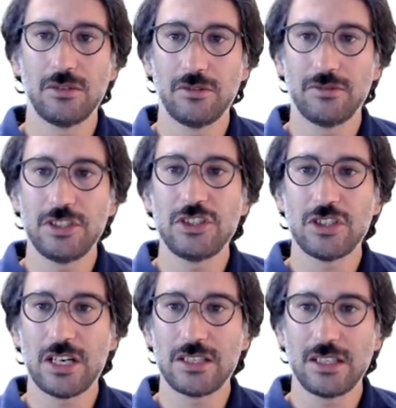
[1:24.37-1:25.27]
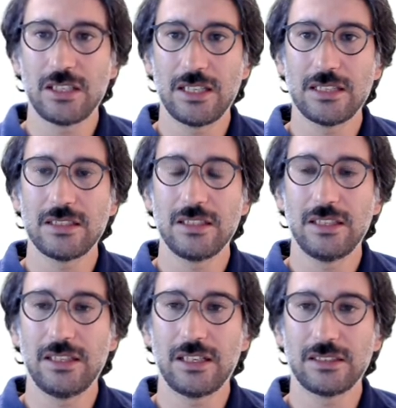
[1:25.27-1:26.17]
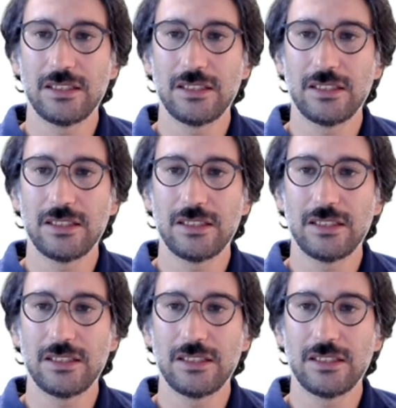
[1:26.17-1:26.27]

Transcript: discharging, yes, the inductor